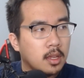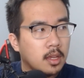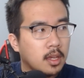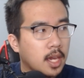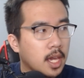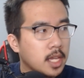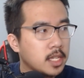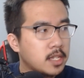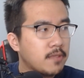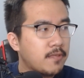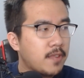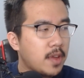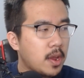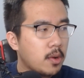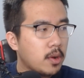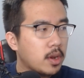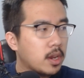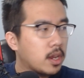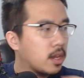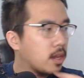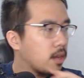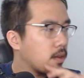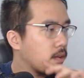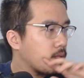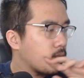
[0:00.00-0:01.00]
It's a
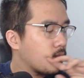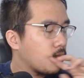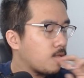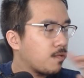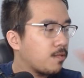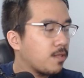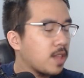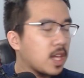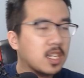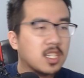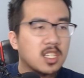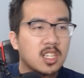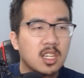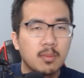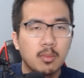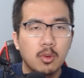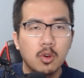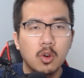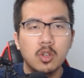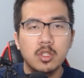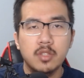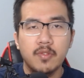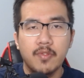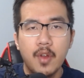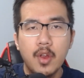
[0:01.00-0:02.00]
very flexible,
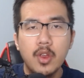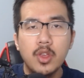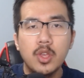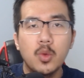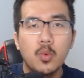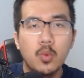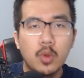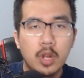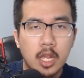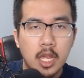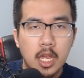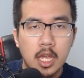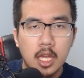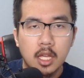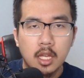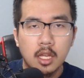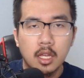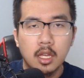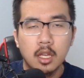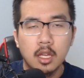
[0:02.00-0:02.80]
it's a very unique,